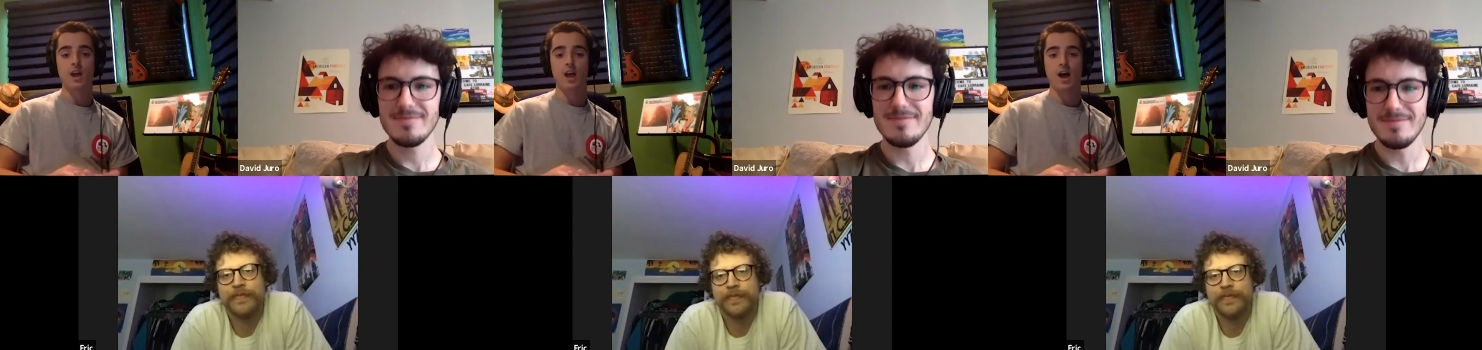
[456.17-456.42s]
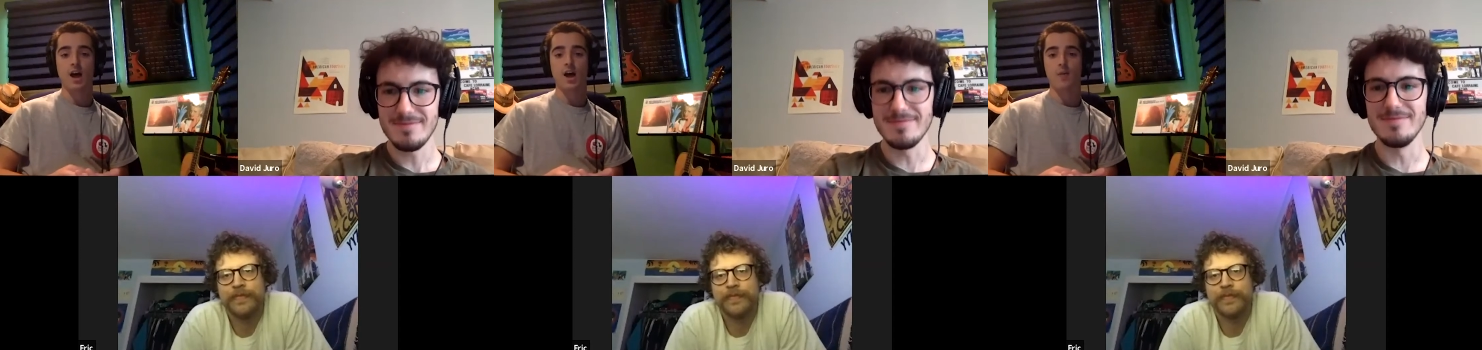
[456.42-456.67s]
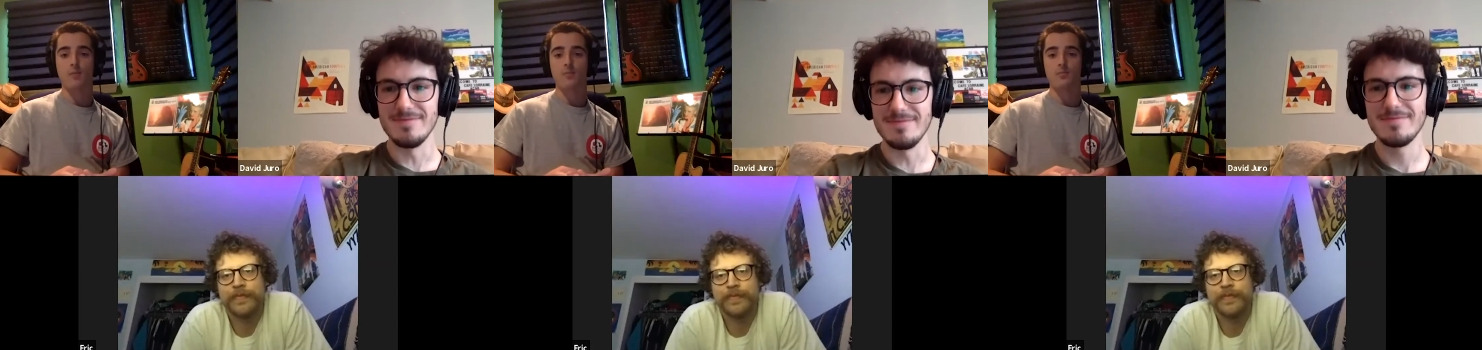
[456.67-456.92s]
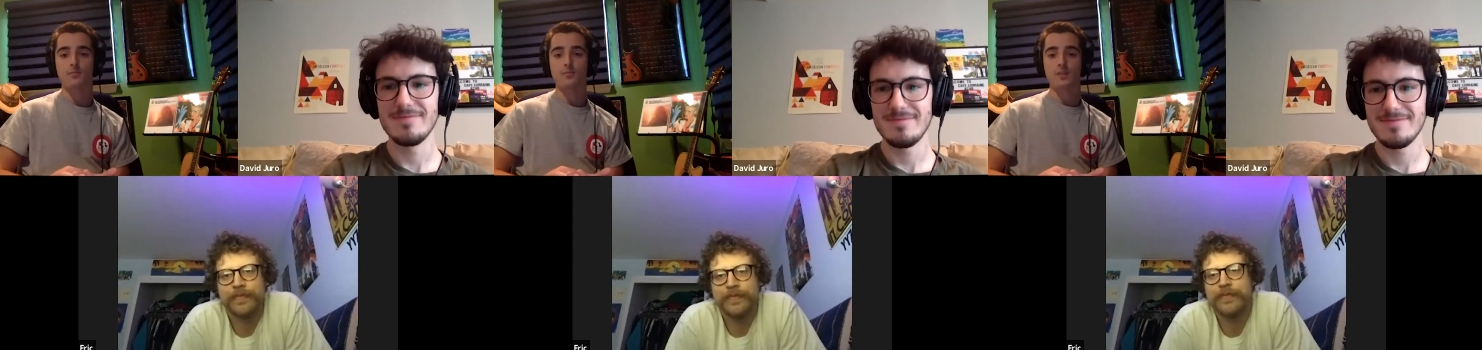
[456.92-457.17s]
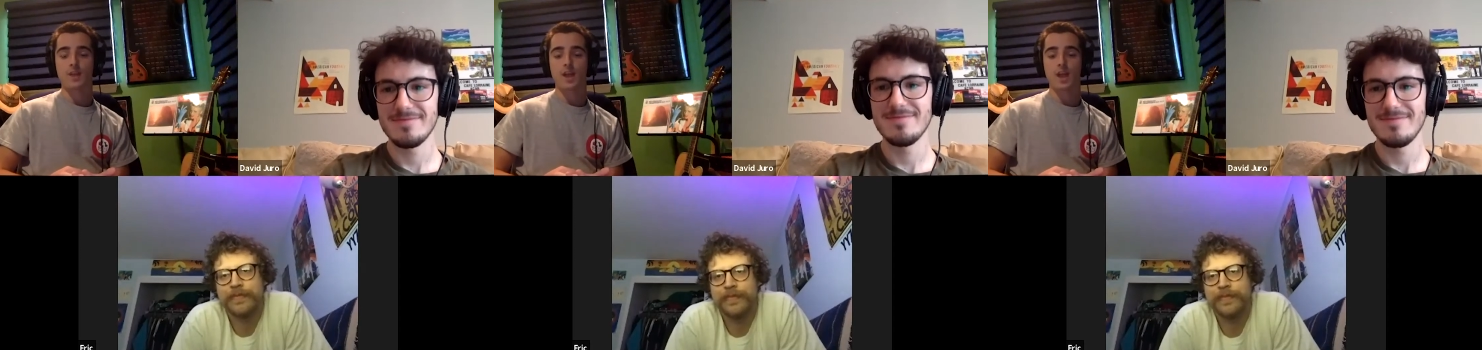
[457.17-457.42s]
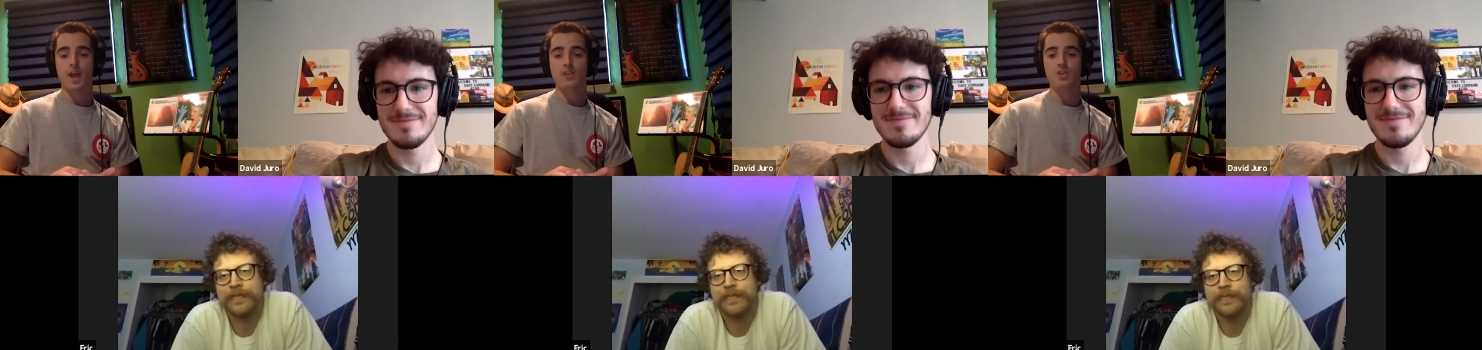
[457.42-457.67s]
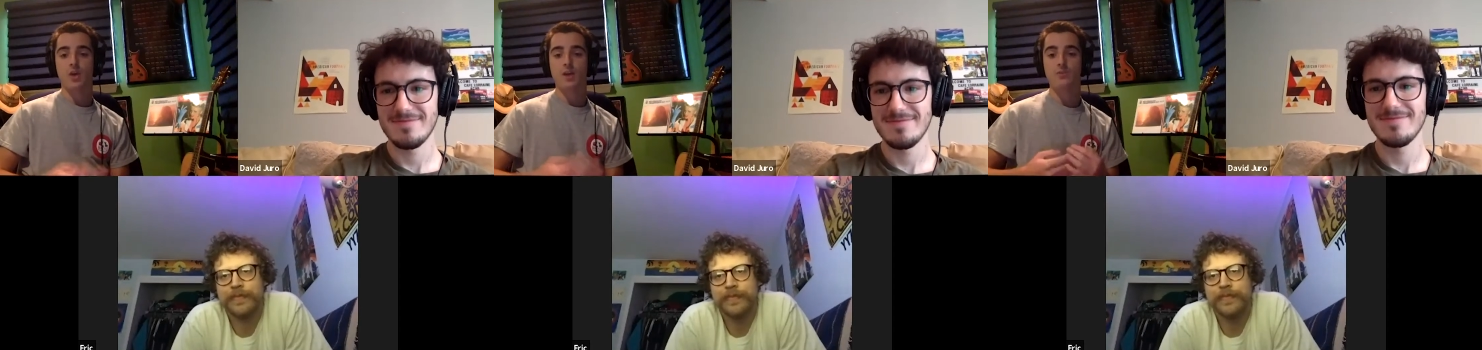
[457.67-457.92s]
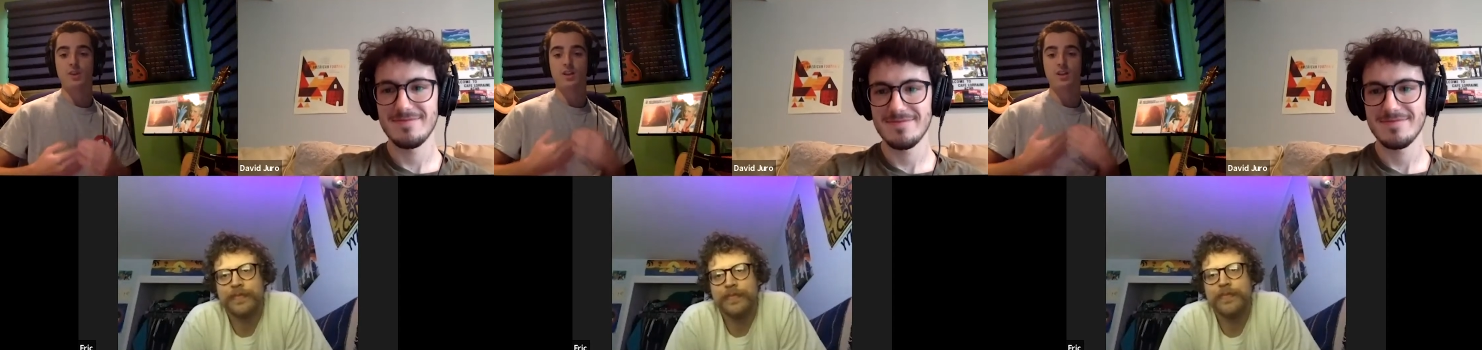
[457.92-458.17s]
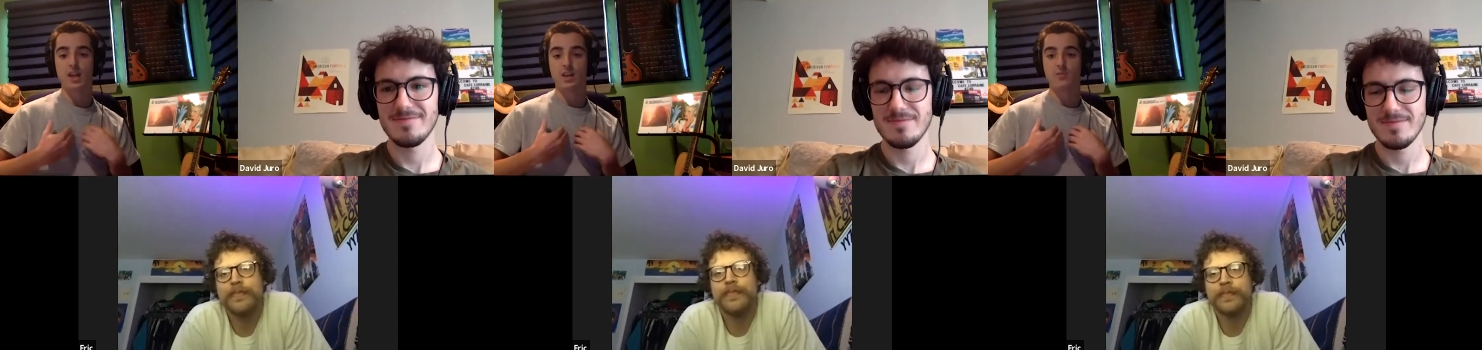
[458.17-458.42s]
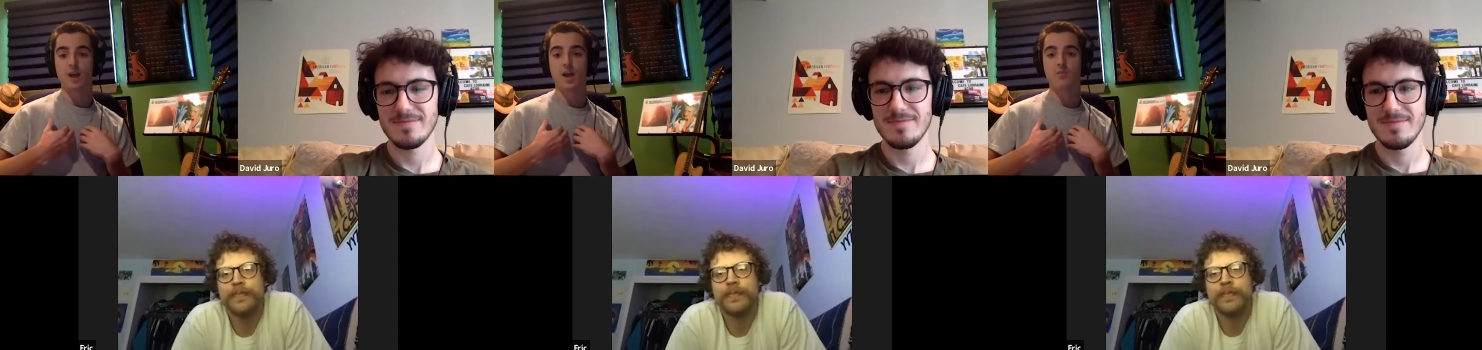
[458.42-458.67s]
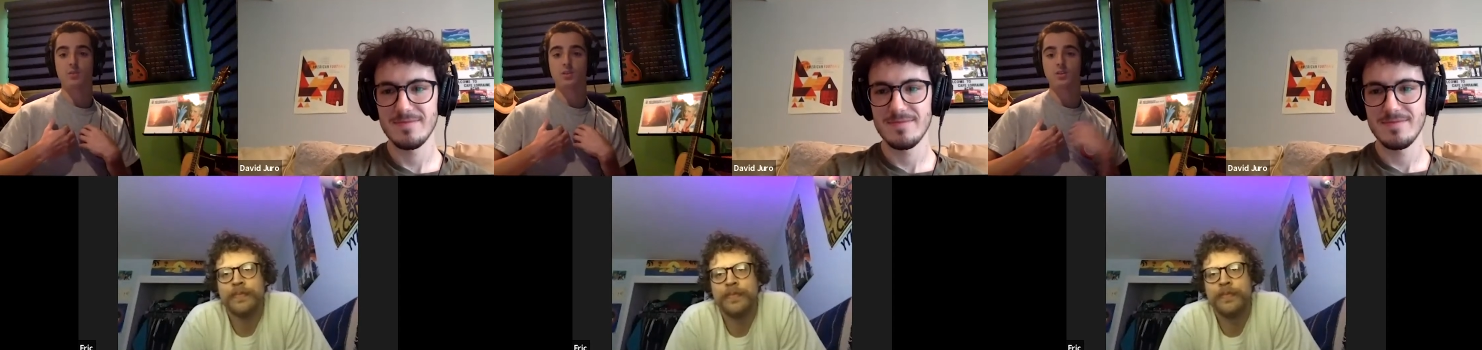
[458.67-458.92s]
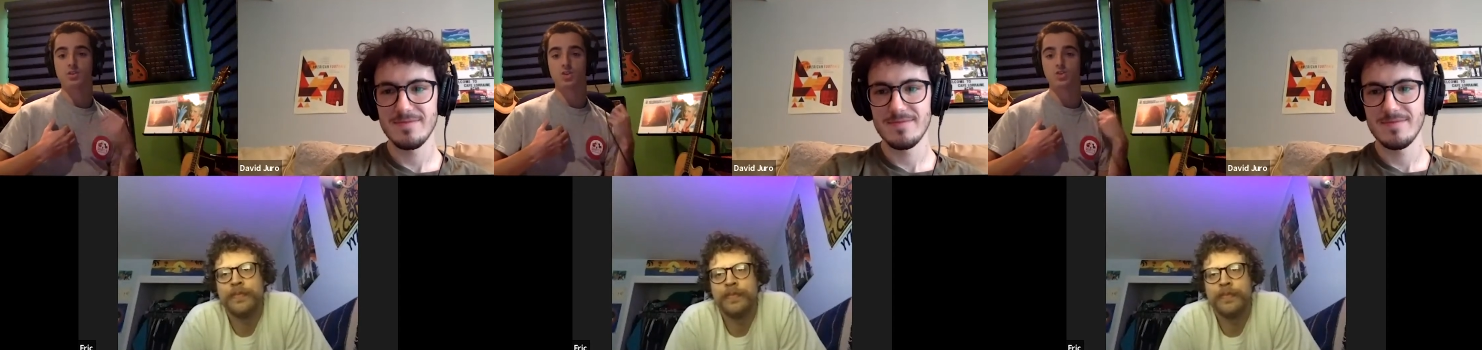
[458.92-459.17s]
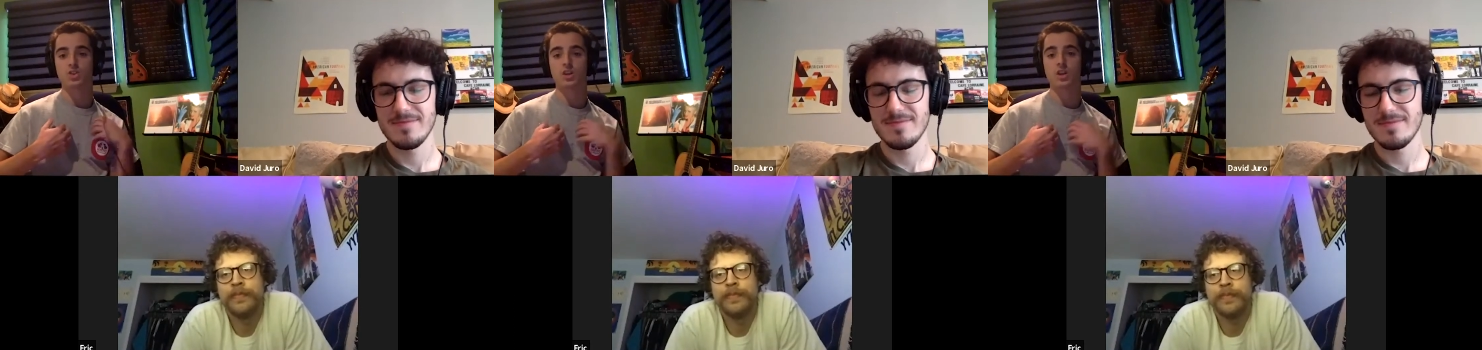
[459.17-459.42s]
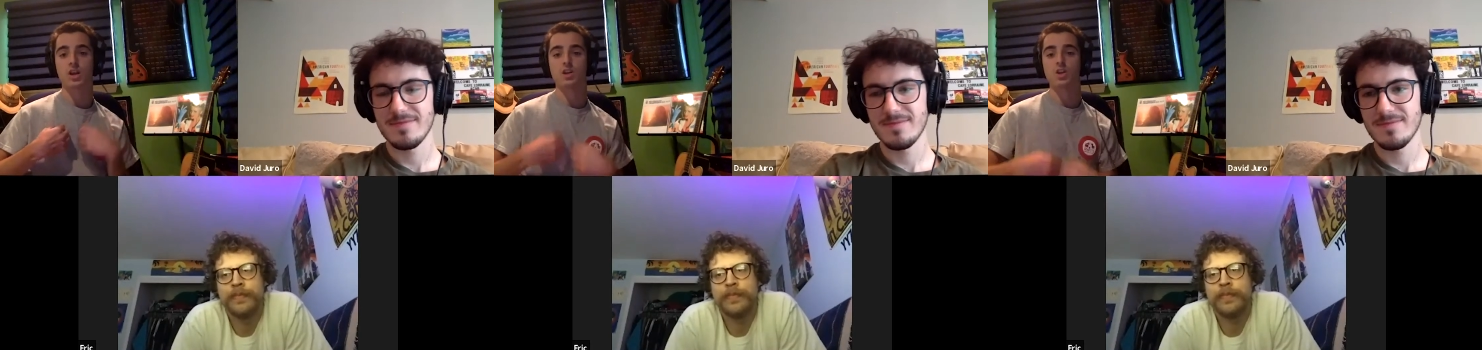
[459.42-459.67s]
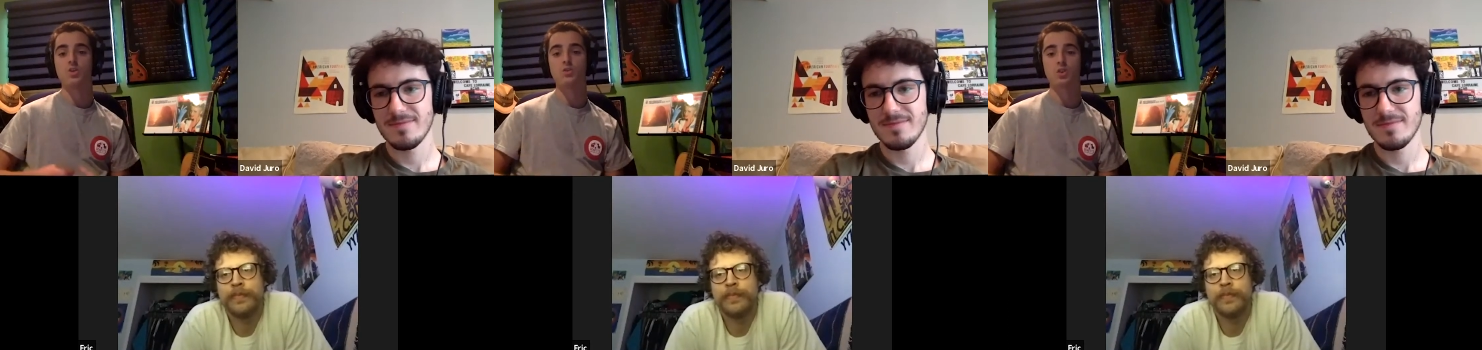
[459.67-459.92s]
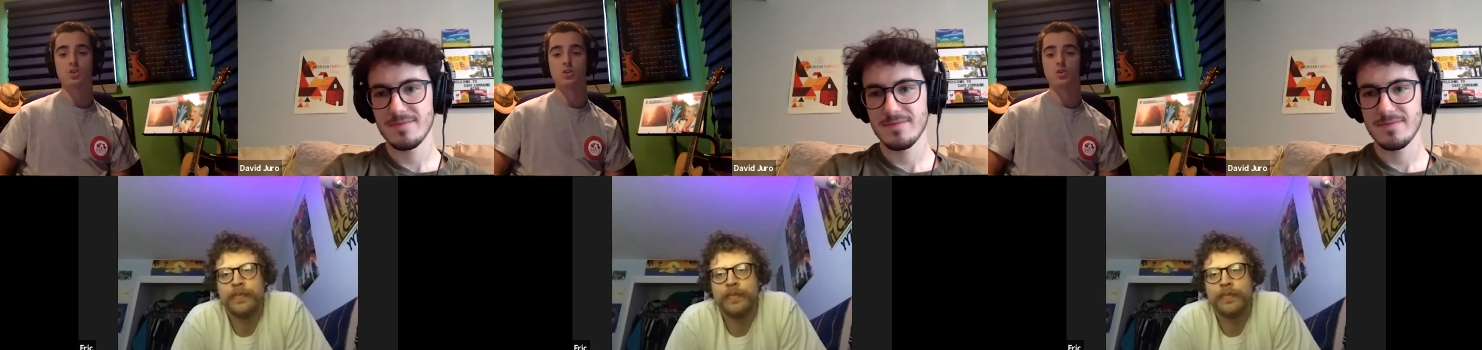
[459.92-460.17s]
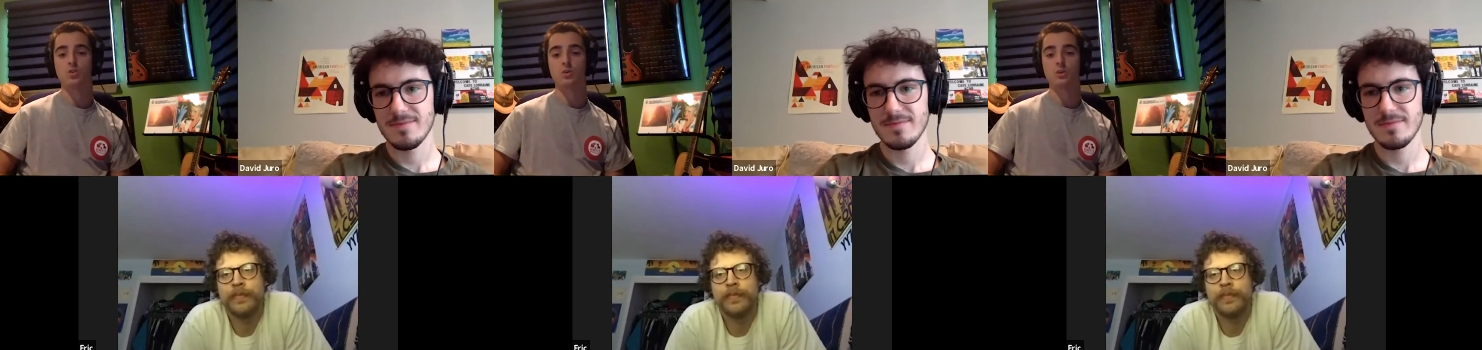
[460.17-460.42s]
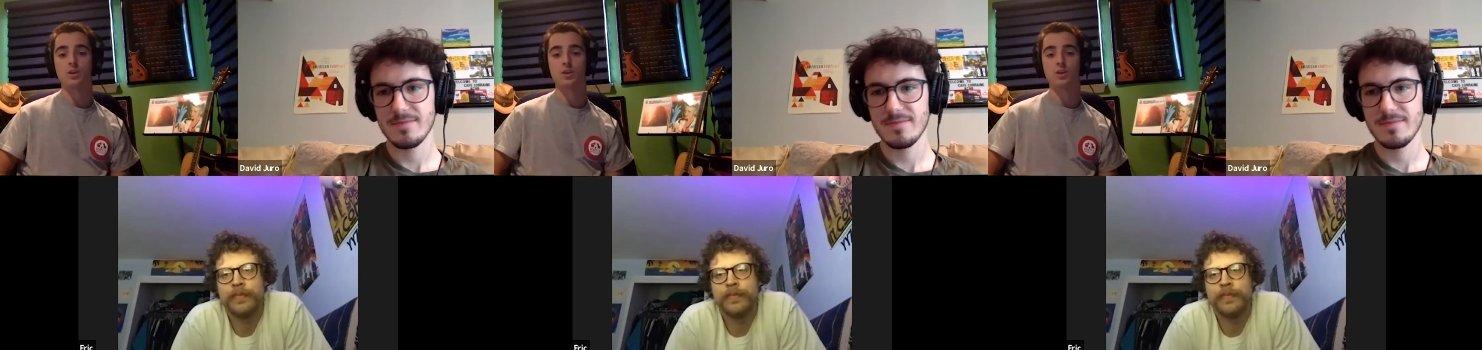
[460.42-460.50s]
Speaker 1: Mm-hmm. Um, mm-hmm. And so I feel like if I'm just learning on YouTube,